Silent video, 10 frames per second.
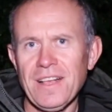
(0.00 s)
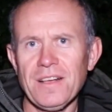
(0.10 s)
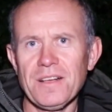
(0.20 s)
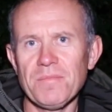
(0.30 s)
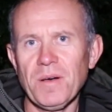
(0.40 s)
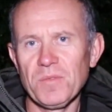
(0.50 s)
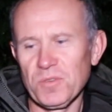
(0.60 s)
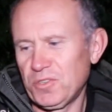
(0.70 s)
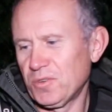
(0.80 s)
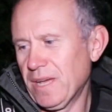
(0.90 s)
I'm
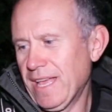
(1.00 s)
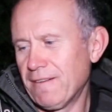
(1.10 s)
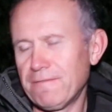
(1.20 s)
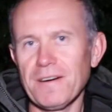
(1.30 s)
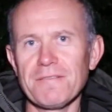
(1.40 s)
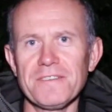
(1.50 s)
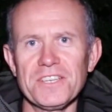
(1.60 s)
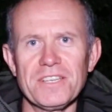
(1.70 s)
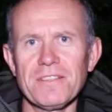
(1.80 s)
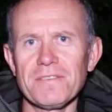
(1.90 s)
not sure how far I'm
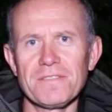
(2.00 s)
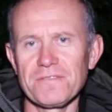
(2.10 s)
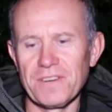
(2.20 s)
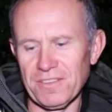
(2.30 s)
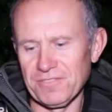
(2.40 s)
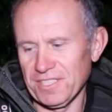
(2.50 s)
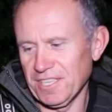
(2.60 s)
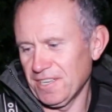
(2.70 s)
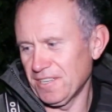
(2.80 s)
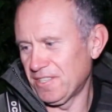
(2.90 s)
fishing, over 300
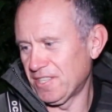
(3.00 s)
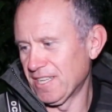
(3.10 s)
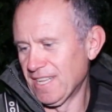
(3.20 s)
yards.